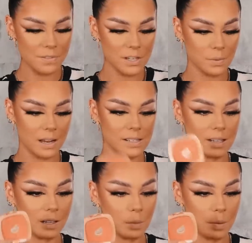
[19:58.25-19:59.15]
This one has a
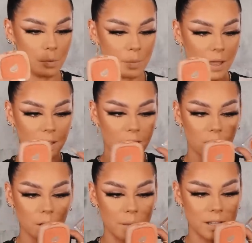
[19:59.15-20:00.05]
little bit more pink in
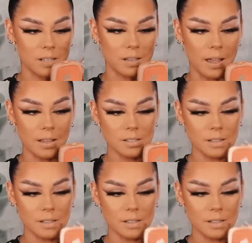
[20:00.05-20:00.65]
compared to this.